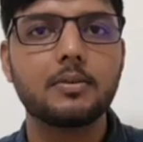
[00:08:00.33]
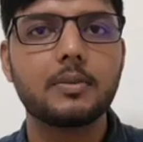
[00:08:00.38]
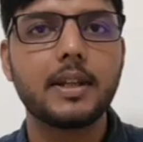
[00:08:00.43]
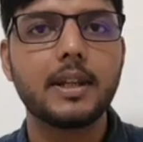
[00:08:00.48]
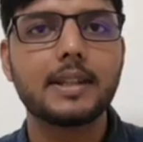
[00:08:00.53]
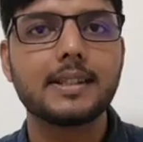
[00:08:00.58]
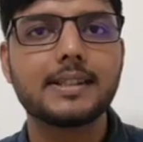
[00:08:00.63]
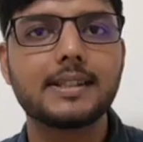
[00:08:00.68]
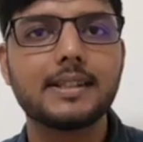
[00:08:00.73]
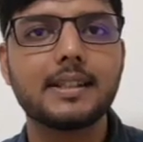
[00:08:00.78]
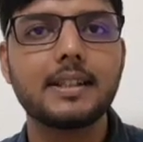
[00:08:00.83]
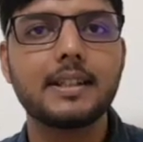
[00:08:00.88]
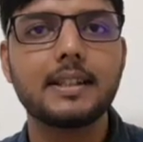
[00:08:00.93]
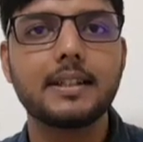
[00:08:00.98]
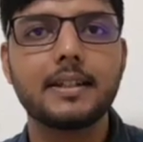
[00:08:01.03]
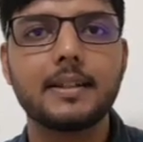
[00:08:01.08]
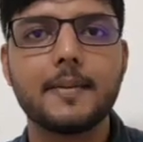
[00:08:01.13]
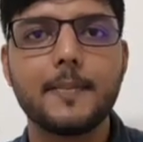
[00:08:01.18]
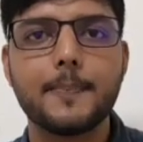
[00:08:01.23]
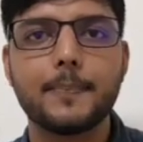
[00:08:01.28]
you can
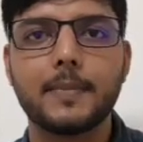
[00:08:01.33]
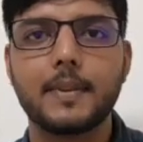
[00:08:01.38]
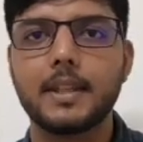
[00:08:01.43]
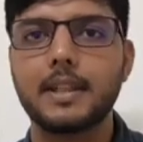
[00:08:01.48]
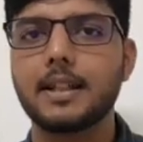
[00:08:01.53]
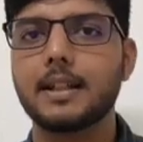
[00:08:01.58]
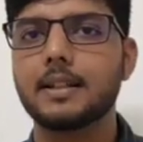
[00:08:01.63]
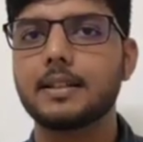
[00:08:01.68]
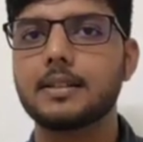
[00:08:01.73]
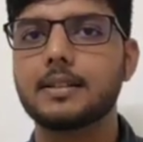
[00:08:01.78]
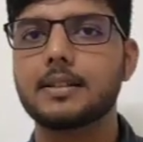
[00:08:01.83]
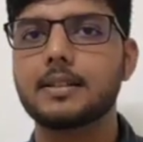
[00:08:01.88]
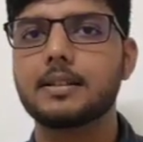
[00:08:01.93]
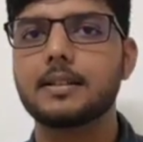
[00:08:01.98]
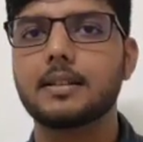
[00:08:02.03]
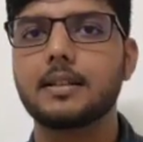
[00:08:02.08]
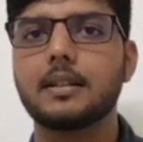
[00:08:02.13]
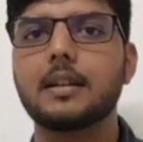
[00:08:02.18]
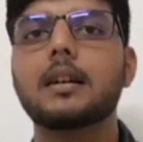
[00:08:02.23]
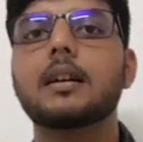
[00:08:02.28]
see, yes,
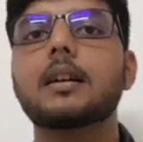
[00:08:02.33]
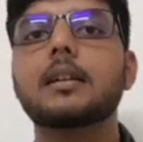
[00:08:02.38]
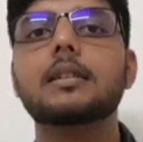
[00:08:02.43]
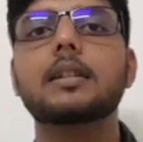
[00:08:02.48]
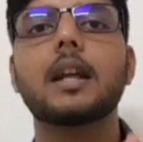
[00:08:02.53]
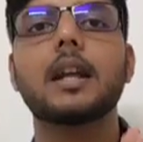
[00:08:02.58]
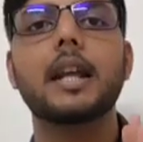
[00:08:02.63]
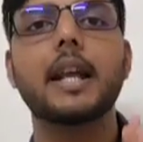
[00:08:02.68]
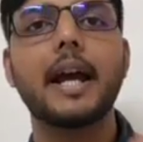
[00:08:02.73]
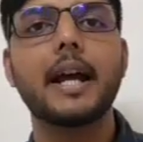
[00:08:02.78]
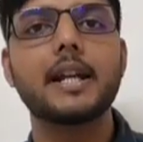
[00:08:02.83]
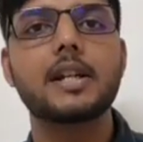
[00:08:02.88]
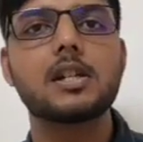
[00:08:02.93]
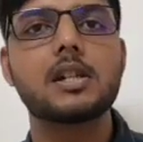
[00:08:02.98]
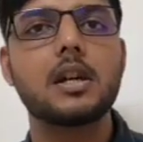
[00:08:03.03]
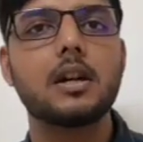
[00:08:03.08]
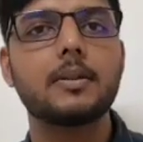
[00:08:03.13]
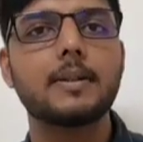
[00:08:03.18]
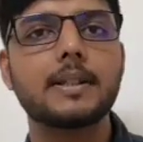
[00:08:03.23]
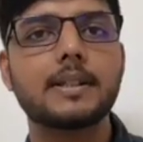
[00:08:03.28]
the light
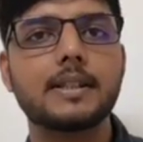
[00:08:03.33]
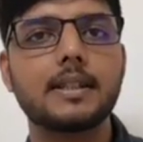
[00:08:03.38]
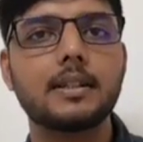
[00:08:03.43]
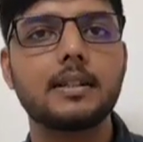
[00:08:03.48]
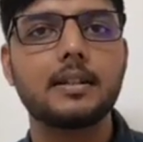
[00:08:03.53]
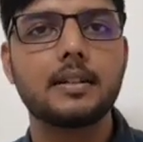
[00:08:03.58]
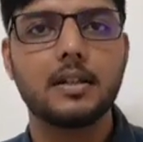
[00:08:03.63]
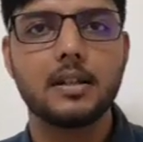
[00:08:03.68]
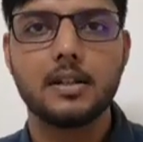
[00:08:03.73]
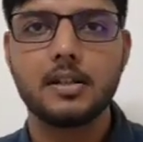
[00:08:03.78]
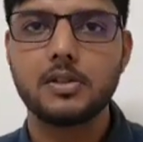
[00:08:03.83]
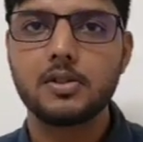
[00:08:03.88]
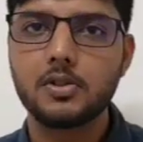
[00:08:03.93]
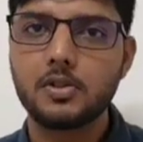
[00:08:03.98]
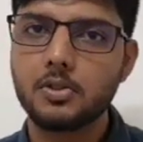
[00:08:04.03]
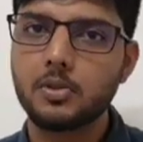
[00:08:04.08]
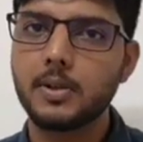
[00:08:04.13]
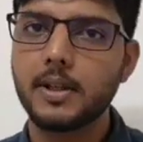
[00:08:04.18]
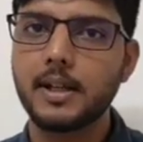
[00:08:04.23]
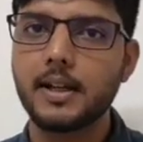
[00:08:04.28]
travels in a
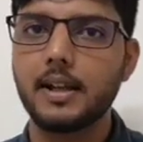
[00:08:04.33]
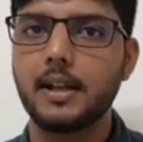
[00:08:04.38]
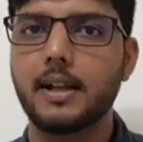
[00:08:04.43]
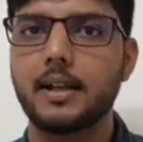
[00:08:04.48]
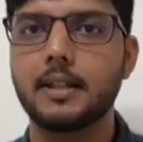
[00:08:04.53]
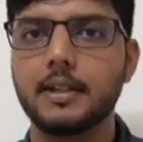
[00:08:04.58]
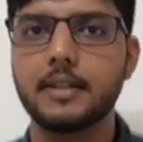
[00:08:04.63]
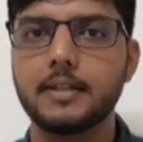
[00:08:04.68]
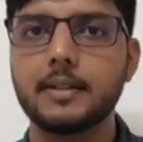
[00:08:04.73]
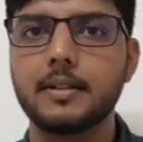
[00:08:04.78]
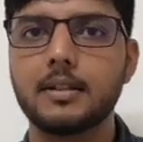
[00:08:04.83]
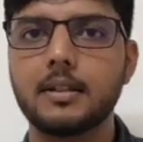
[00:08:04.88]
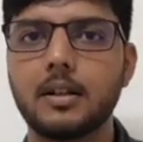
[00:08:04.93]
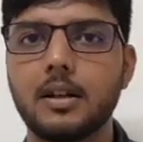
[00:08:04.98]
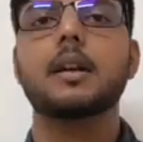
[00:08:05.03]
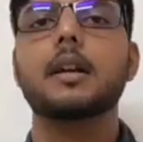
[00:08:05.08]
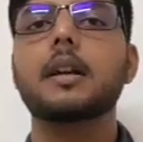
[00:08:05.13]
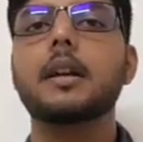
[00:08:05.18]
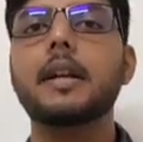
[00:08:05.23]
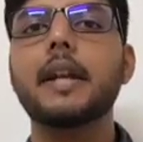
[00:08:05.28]
straight line.
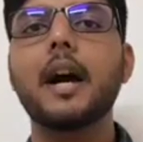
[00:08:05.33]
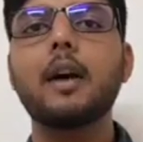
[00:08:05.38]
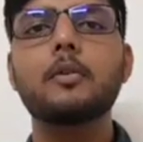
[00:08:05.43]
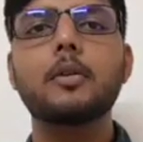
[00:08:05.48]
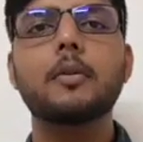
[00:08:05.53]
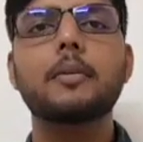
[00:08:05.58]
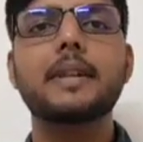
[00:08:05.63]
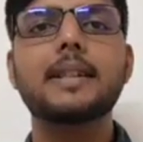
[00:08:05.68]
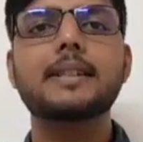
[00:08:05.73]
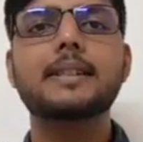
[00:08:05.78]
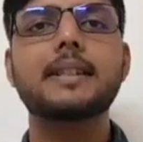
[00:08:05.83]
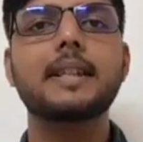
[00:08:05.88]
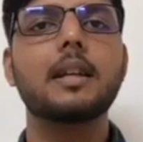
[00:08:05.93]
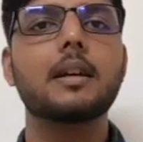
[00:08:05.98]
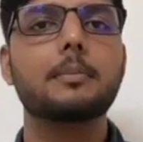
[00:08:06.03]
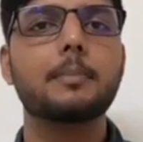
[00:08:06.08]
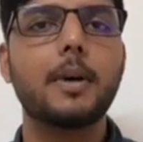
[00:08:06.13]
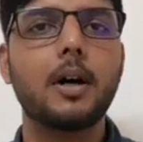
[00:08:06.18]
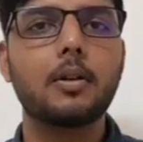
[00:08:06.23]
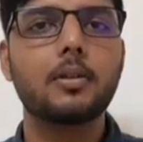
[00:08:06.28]
Now we will see
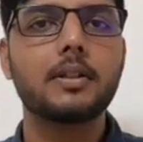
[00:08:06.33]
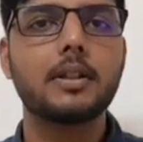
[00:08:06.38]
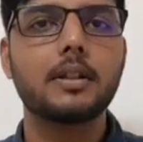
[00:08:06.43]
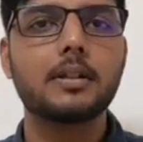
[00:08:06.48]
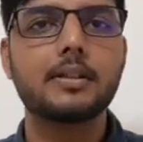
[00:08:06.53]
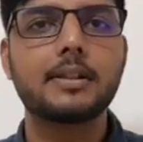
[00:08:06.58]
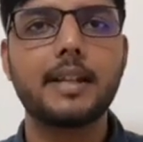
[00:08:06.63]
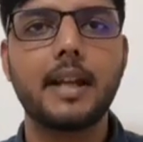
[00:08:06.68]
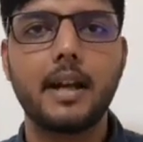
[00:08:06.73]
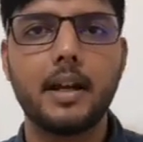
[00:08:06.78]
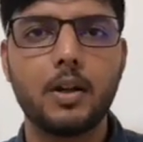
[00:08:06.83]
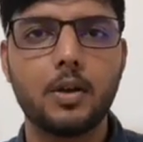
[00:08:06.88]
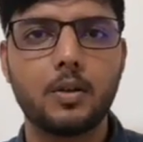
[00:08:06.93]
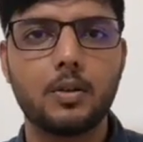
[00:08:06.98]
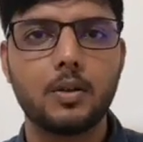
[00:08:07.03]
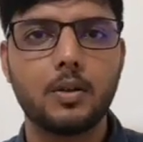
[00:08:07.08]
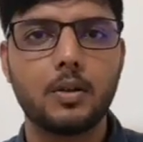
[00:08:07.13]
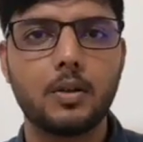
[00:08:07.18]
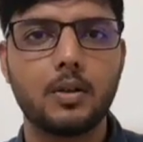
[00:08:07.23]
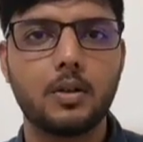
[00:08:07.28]
about the shadow.
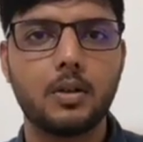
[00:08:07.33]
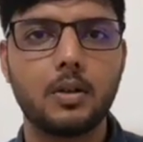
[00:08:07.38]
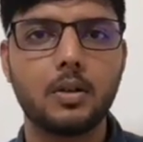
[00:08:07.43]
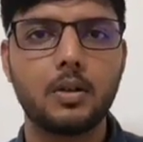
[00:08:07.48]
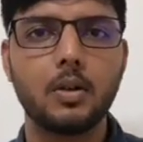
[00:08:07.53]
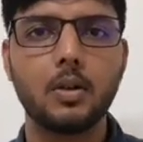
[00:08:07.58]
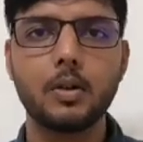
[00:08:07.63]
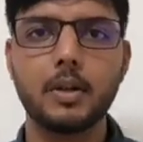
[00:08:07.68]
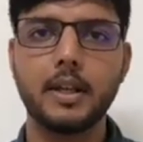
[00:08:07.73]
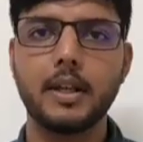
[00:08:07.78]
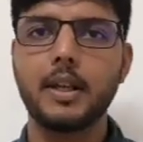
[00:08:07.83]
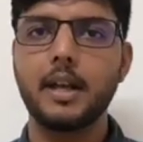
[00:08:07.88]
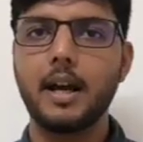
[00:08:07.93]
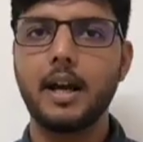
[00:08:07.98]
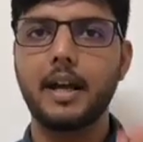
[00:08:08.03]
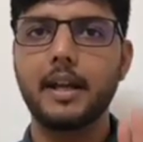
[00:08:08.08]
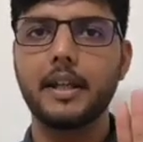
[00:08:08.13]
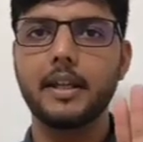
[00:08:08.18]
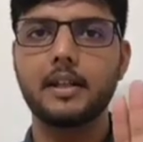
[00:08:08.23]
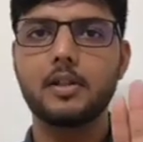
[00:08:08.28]
Okay,
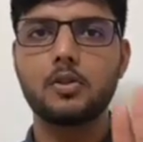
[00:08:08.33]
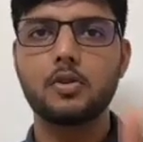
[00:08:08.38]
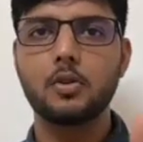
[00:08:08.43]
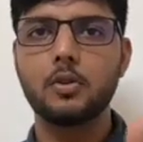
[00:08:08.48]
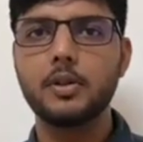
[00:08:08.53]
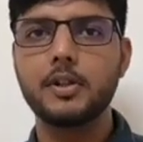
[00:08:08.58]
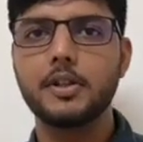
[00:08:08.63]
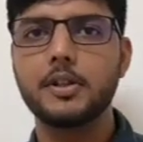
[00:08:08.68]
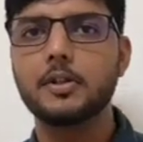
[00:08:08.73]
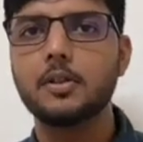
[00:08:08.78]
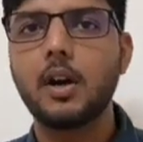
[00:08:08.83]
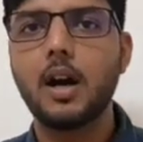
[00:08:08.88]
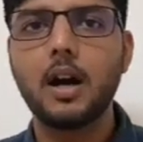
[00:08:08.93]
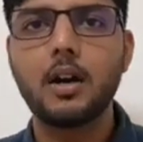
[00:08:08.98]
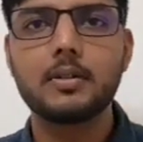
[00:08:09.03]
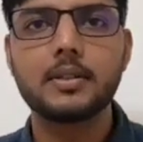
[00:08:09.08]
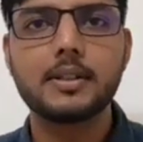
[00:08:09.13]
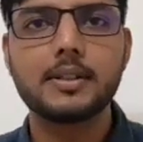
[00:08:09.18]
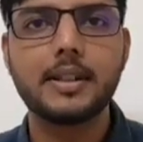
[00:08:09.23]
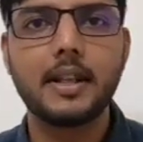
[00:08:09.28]
I told you
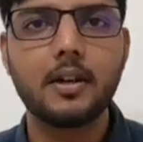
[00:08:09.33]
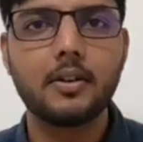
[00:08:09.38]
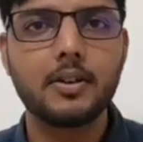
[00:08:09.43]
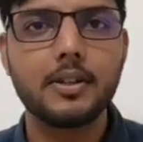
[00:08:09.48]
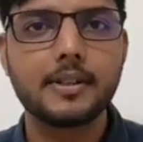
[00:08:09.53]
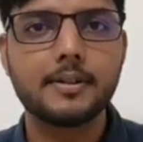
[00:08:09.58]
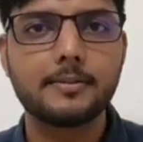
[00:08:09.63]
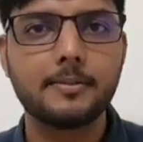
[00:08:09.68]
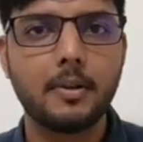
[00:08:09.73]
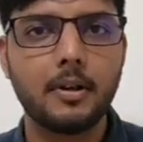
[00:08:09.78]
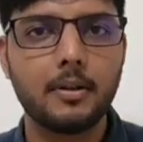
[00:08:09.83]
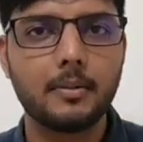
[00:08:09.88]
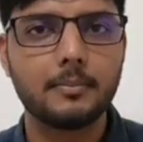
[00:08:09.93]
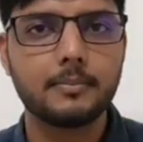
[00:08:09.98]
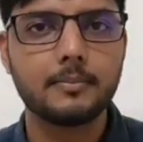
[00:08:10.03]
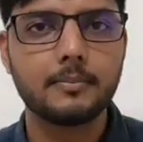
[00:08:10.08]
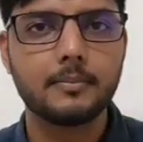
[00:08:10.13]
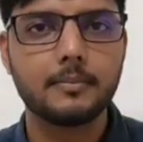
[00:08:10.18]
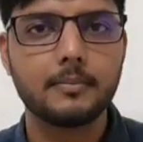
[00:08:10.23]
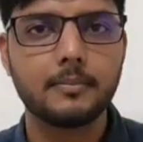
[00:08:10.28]
how the shadow is formed.
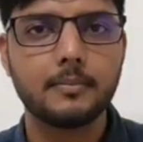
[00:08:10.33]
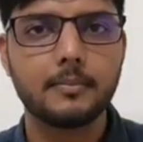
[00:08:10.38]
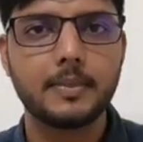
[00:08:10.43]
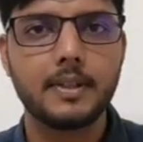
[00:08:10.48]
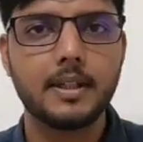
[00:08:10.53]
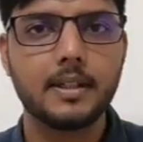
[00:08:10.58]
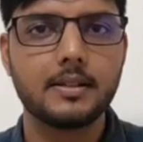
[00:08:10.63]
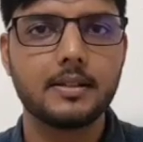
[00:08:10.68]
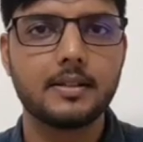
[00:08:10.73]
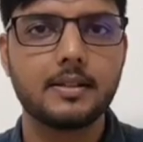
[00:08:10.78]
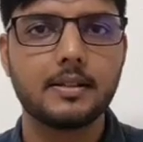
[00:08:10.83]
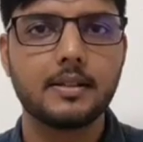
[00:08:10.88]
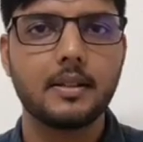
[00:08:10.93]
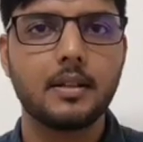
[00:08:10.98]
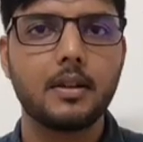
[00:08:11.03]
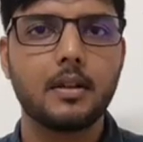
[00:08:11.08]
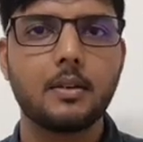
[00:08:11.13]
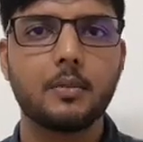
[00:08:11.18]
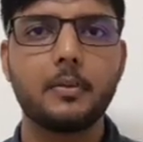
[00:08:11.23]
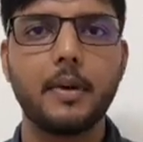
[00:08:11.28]
Yes,
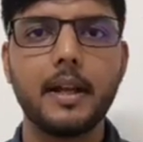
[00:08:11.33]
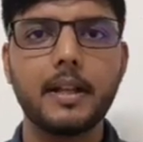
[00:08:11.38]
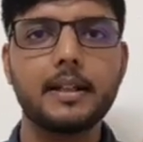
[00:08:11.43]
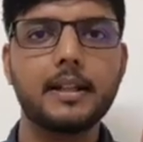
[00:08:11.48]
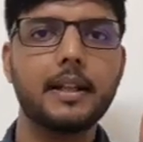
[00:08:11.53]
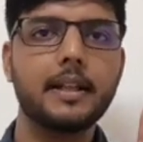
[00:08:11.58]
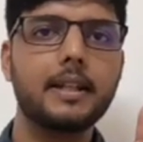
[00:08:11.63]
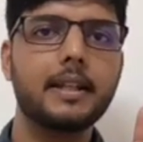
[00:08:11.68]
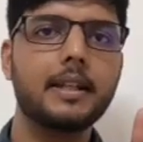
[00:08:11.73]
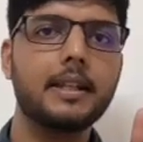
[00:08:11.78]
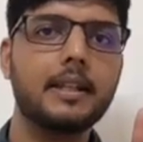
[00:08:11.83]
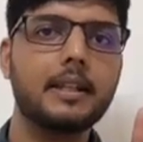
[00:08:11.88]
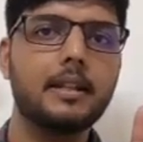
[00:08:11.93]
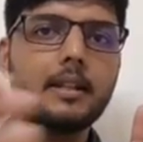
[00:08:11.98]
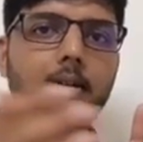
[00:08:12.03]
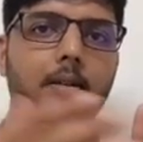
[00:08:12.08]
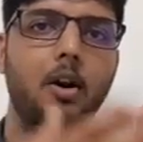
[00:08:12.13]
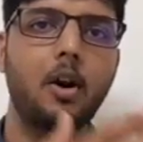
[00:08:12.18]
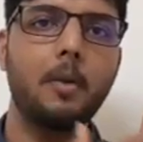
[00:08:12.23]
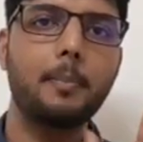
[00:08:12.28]
when any
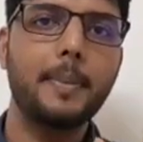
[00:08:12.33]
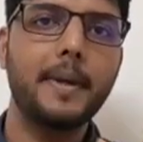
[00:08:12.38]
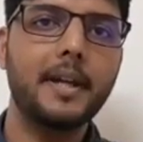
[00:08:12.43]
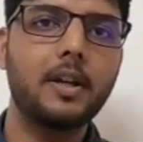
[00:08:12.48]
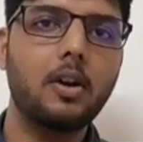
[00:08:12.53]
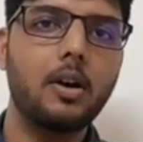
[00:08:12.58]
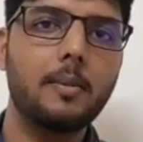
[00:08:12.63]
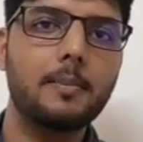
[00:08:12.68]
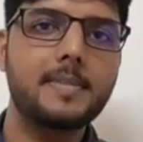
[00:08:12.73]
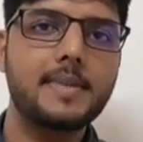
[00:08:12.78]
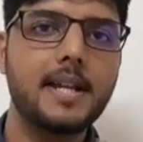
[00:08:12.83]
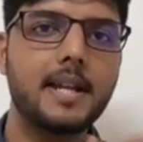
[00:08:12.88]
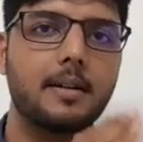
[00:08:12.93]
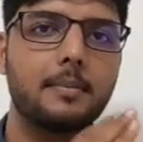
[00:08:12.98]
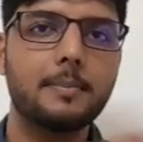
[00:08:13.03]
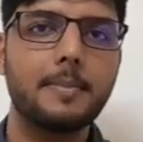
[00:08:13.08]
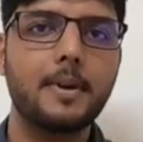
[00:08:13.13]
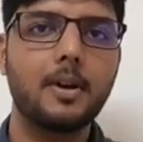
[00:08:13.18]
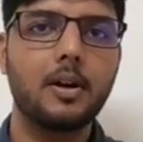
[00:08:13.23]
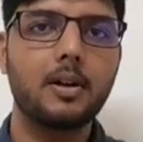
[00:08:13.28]
opaque
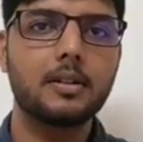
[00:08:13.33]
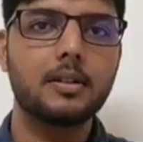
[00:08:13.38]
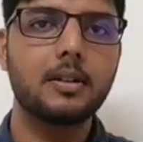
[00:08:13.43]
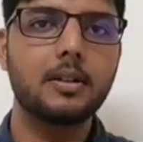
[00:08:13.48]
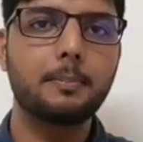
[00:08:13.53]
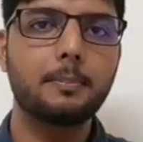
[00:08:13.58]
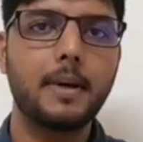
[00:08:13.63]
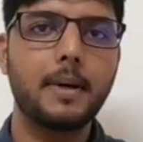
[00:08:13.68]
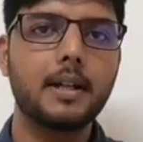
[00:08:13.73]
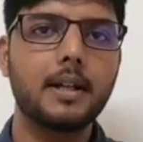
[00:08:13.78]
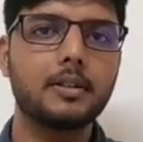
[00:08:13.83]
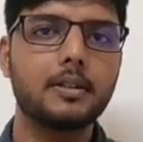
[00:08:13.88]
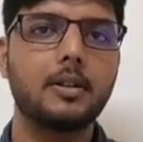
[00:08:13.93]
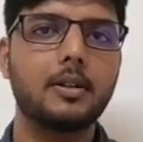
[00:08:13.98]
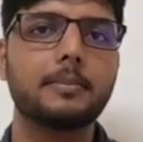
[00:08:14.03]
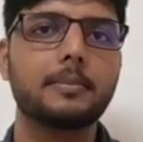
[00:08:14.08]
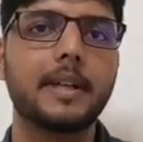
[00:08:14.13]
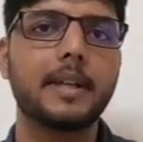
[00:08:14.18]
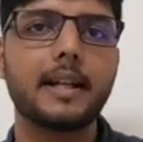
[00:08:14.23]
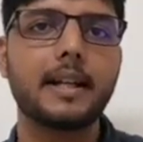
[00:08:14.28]
object block the path
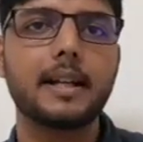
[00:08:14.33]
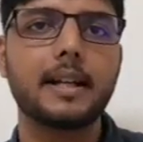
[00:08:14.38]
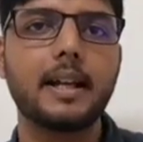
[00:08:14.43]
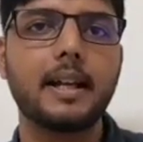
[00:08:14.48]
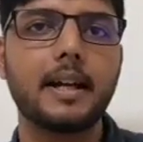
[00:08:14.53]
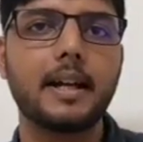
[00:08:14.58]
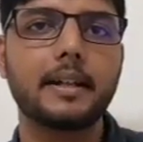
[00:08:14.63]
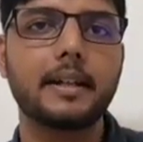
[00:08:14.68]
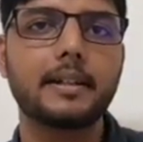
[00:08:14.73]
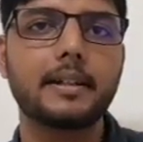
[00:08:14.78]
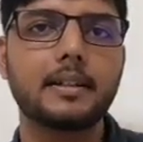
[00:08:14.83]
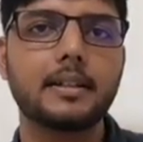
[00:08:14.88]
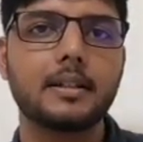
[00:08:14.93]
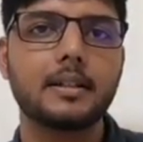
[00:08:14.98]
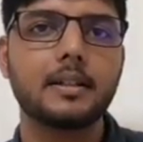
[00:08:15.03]
of that light,